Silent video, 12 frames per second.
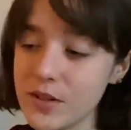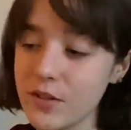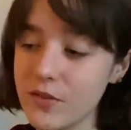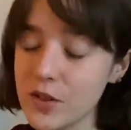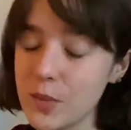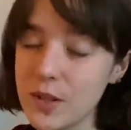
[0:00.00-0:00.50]
the
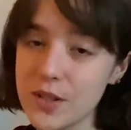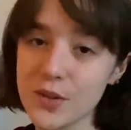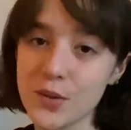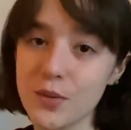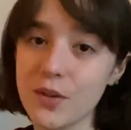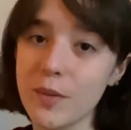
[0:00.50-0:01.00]
first one is
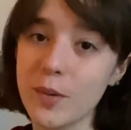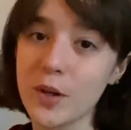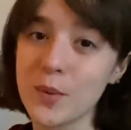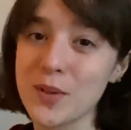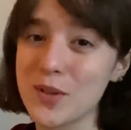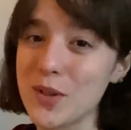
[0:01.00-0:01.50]
to read a book
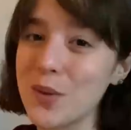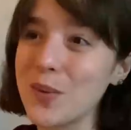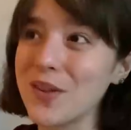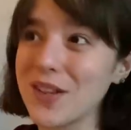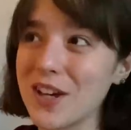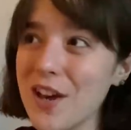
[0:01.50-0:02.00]
with snow
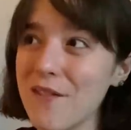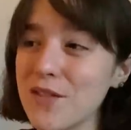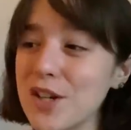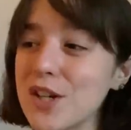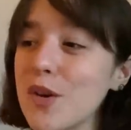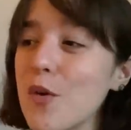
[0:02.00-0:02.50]
on the
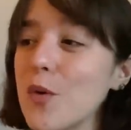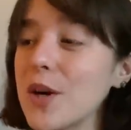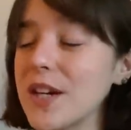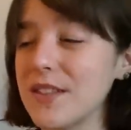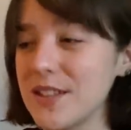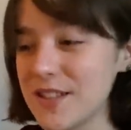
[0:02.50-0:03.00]
cover or
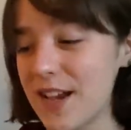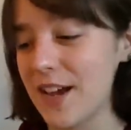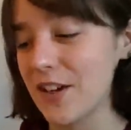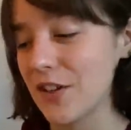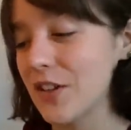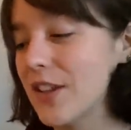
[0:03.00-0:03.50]
in the
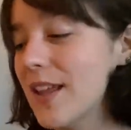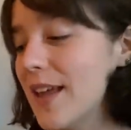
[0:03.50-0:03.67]
title.